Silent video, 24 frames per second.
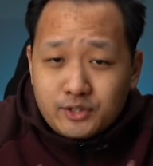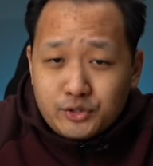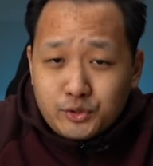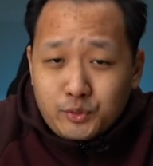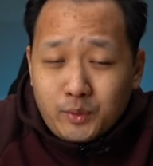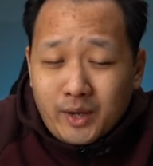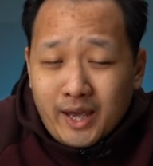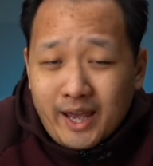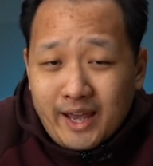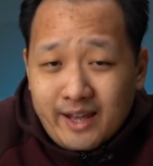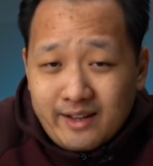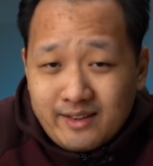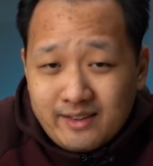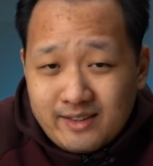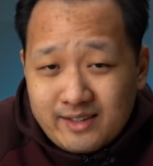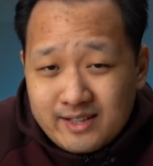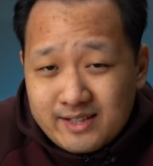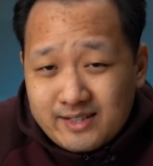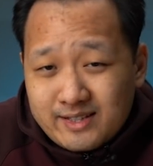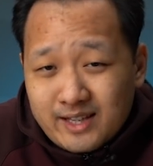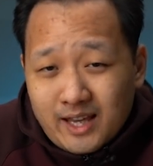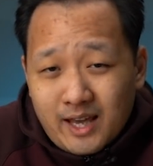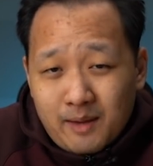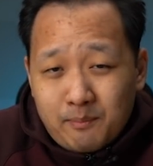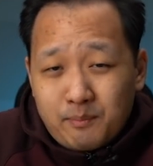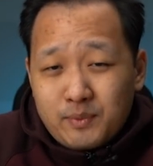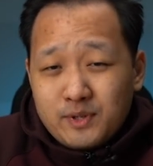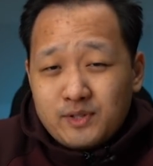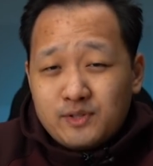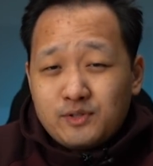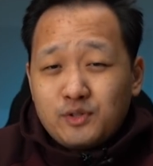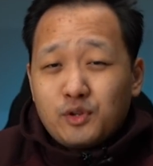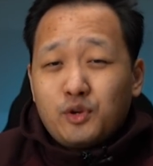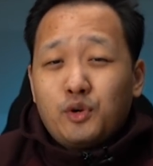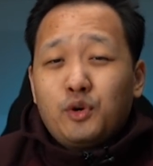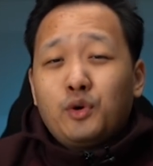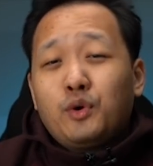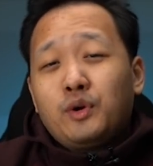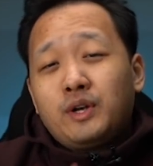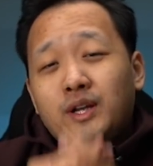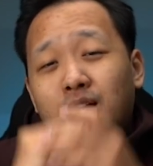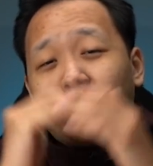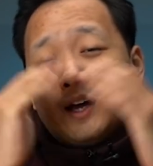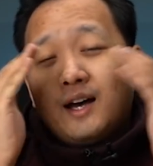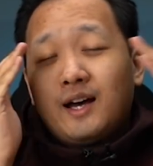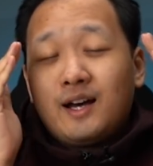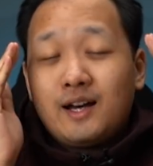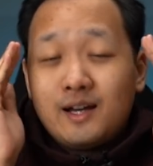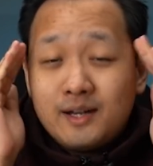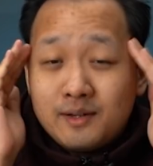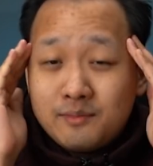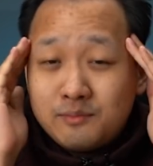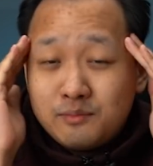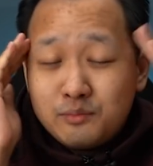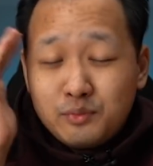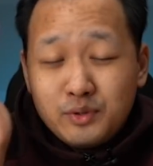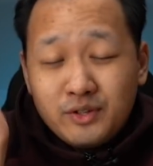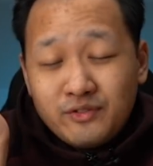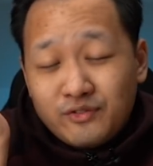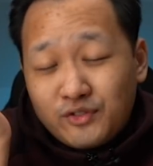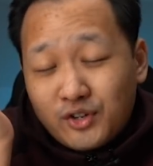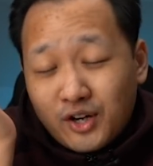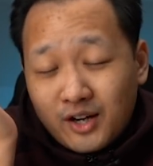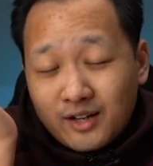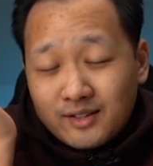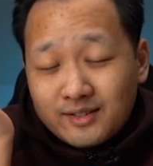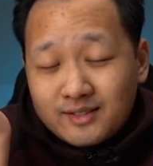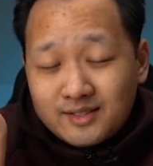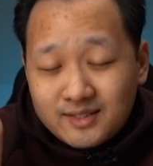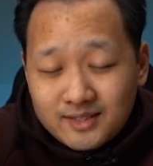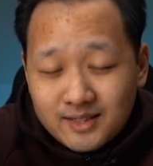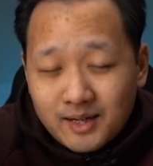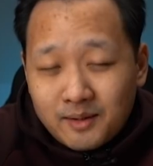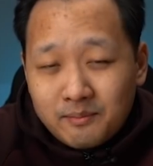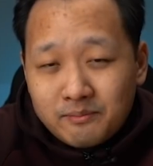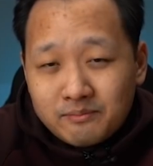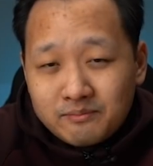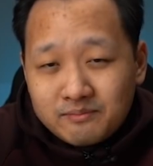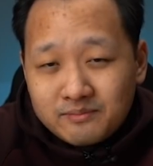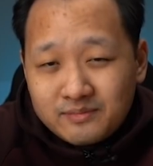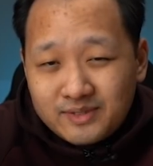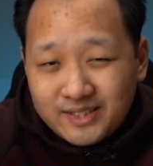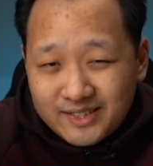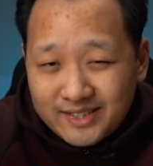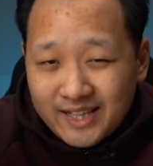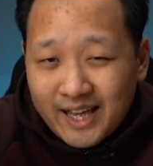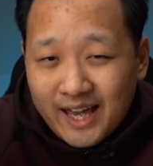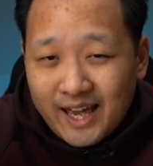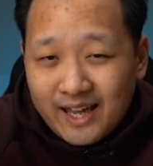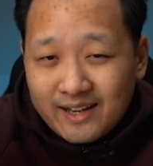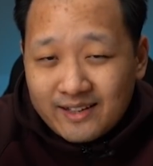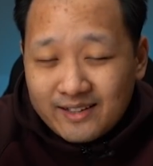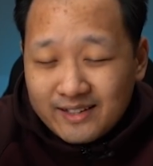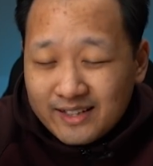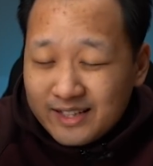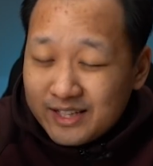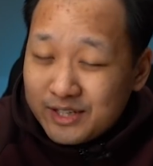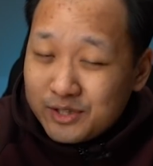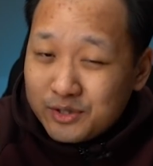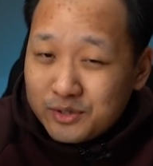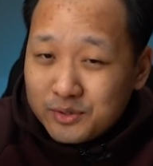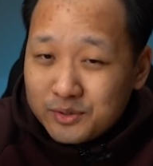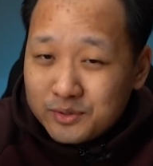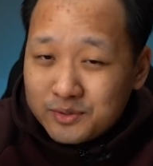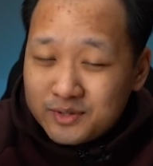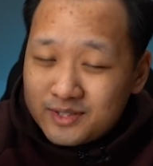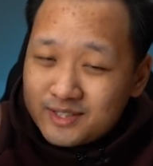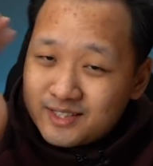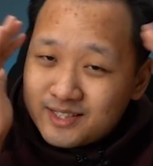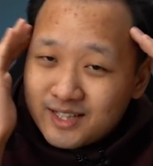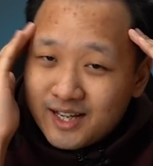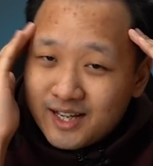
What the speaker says: to end this episode, we've got some sad news.